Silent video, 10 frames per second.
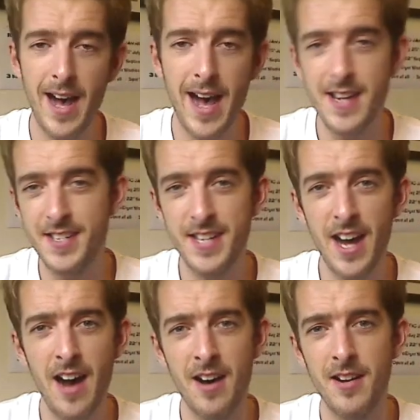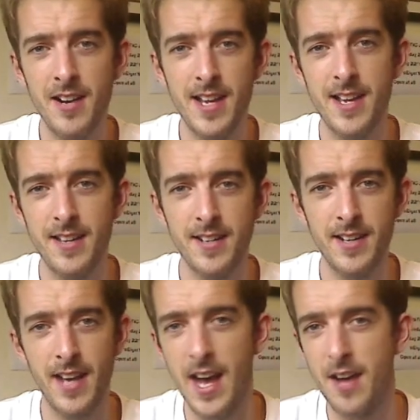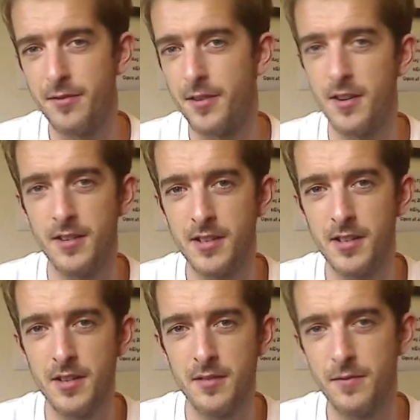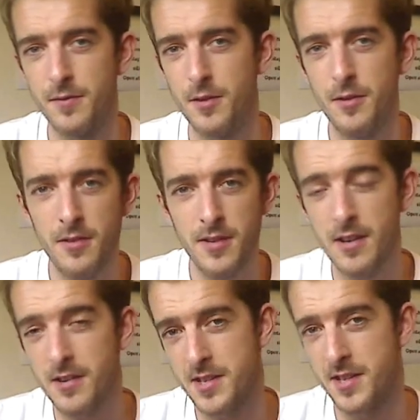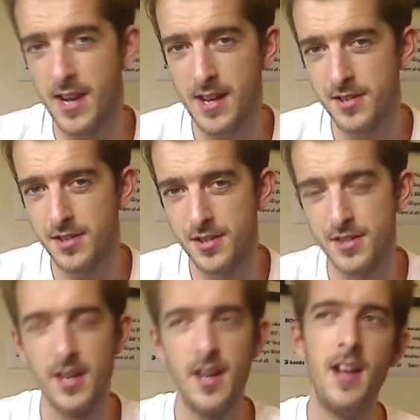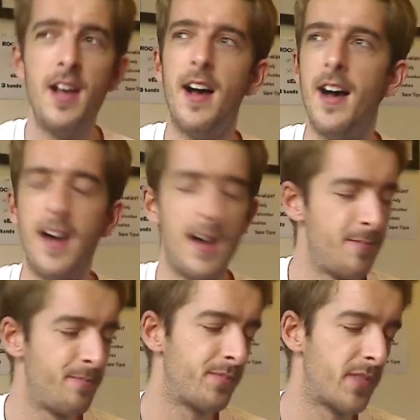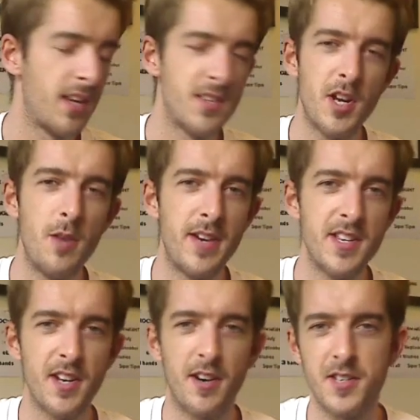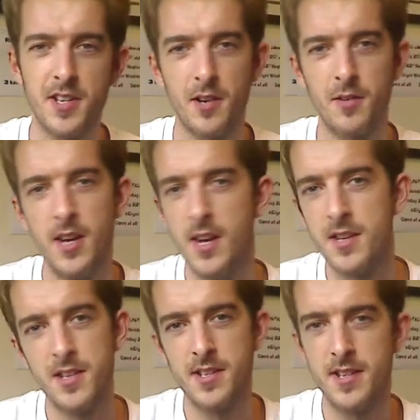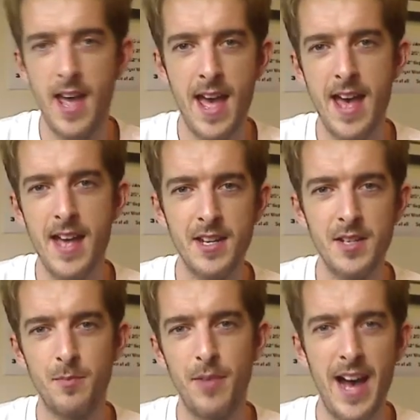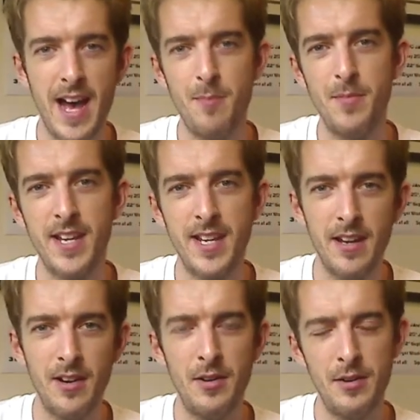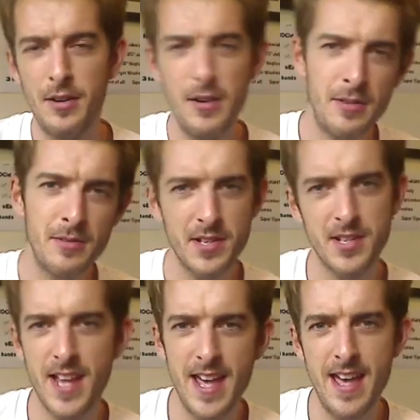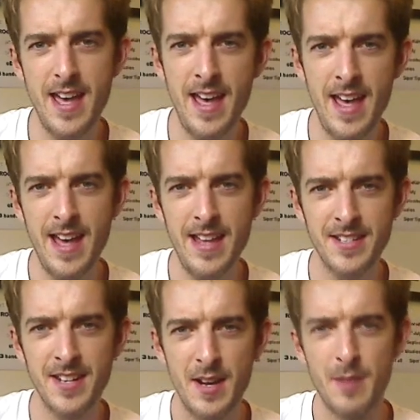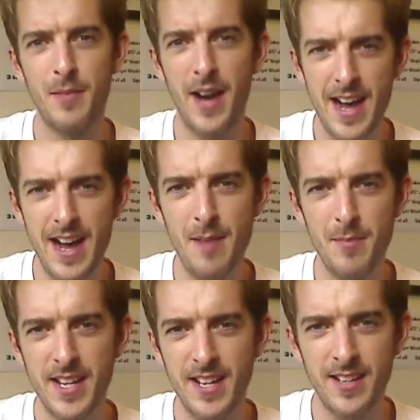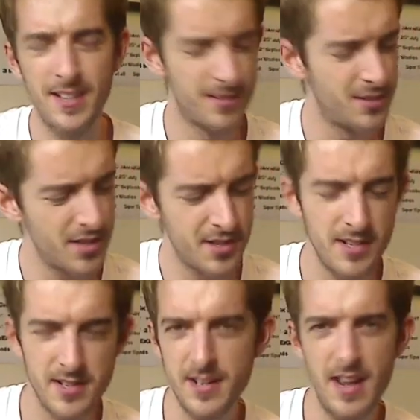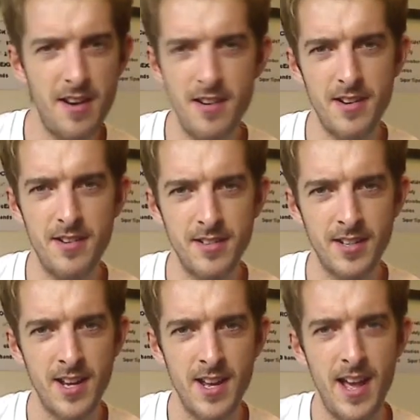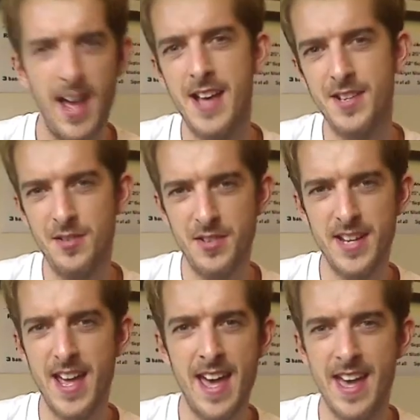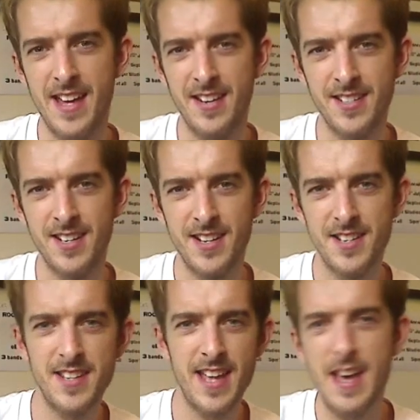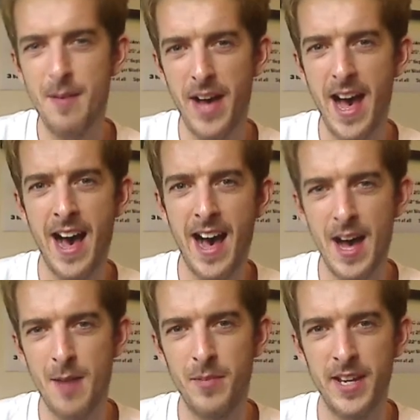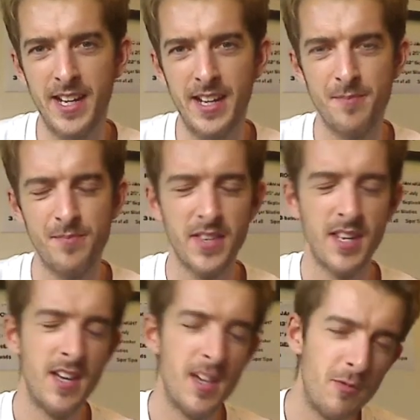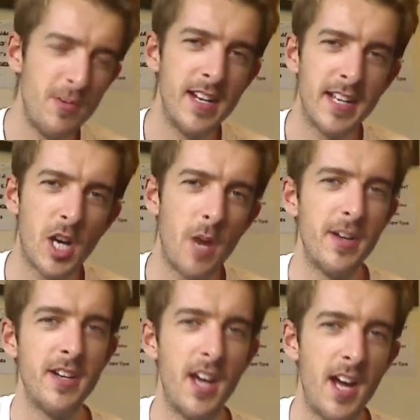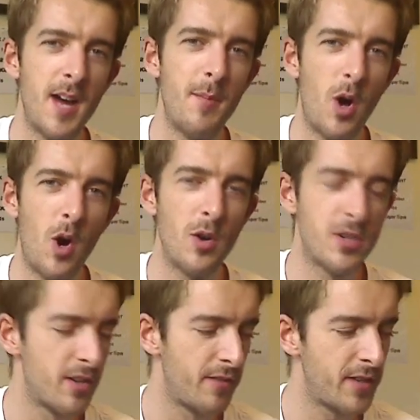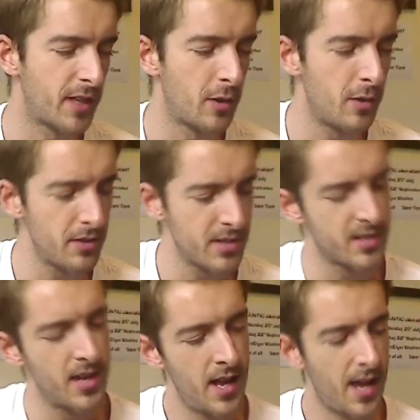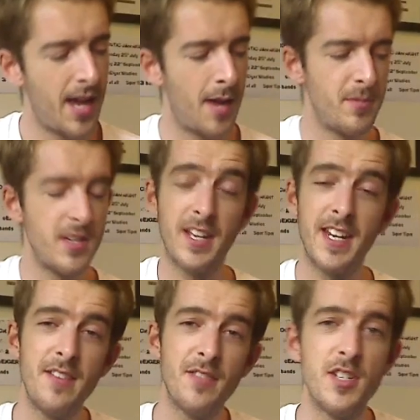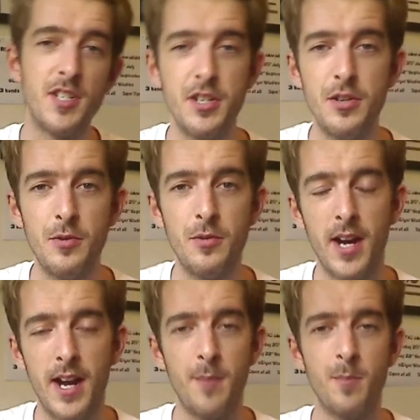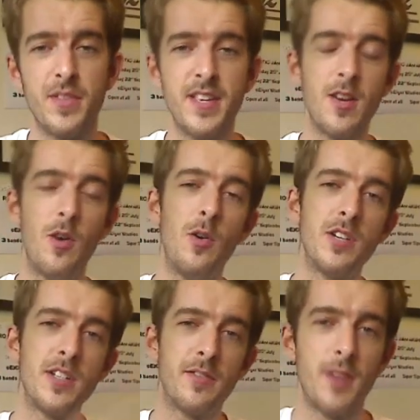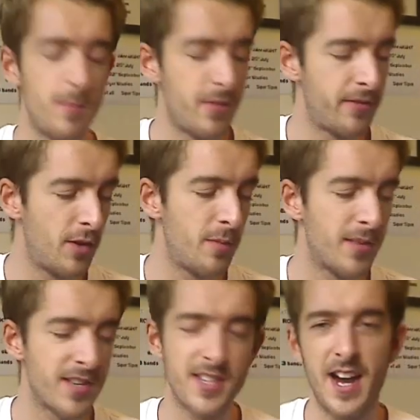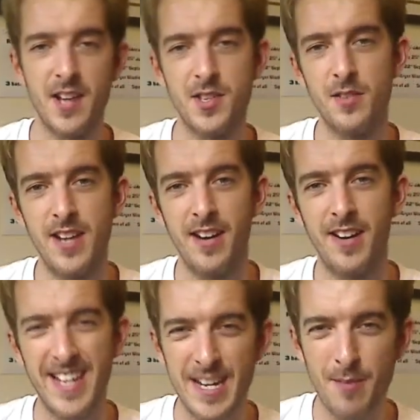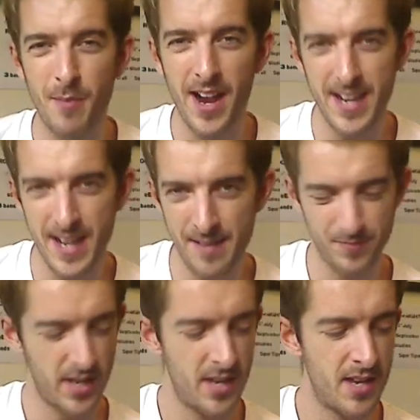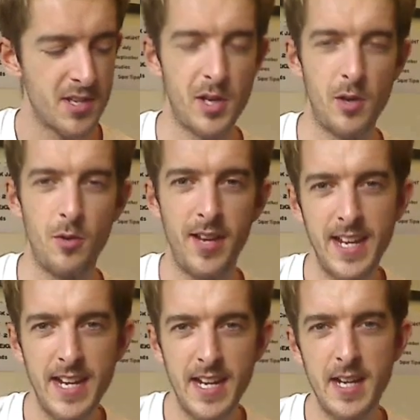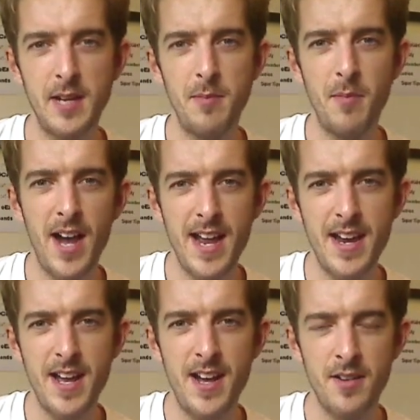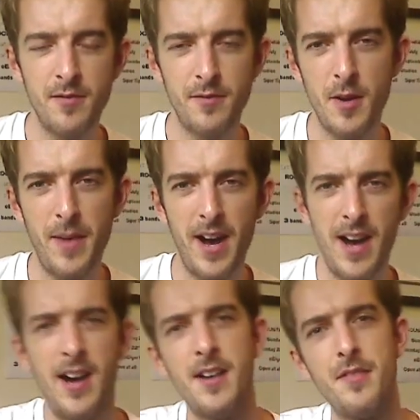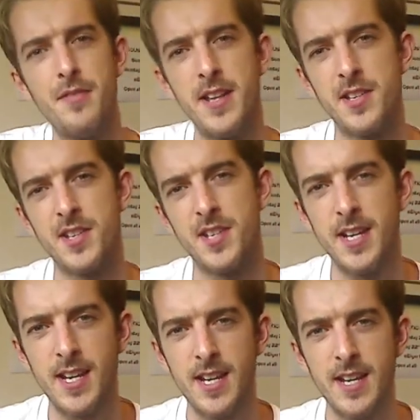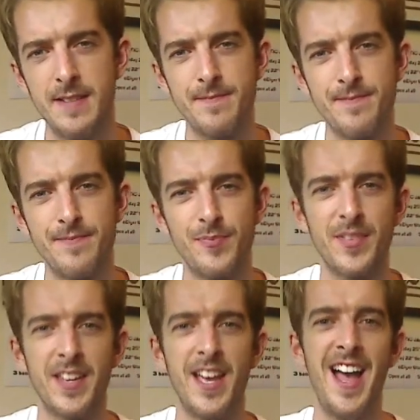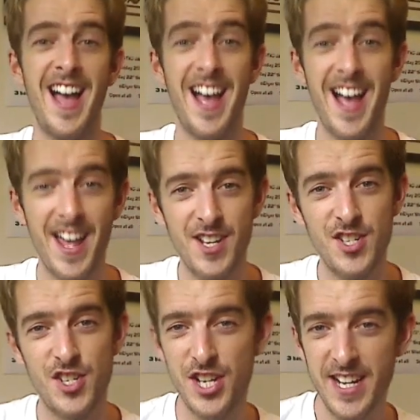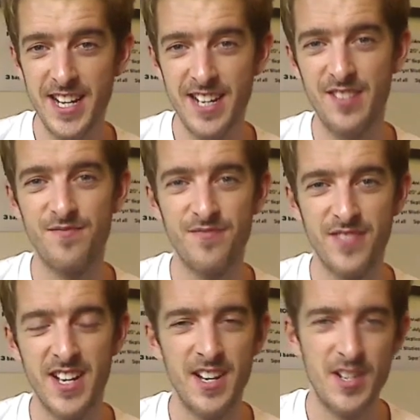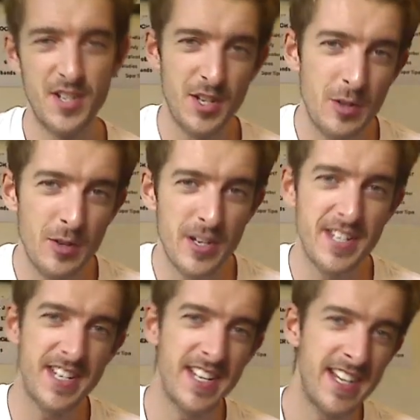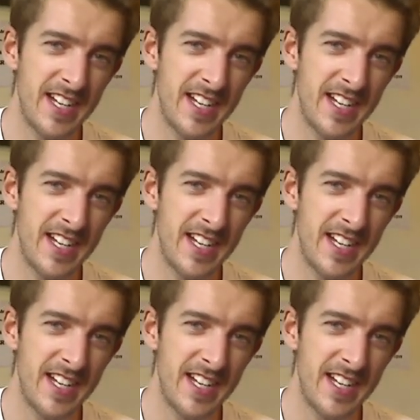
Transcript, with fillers: My darling, I've hungered for your touch. Um, so many songs, you know. Stand by me, oh, stand by me, just as long as you stand, stand by me. Really common um, order of your chords. Um, you could even do um, the order from before, but start on your E minor. So E minor for a bar, then C and a G to a D.